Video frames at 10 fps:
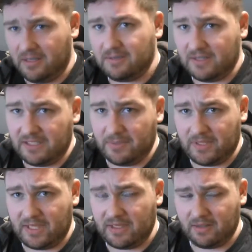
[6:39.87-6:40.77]
the Demon
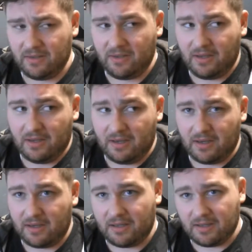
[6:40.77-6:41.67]
King. It
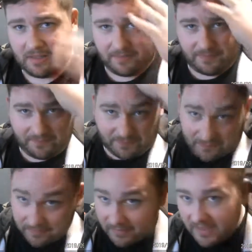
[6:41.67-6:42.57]

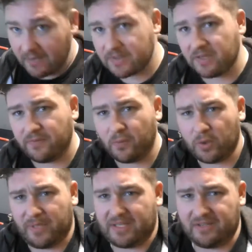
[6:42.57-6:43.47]
was a good
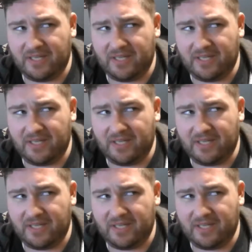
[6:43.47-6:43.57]
form, actually.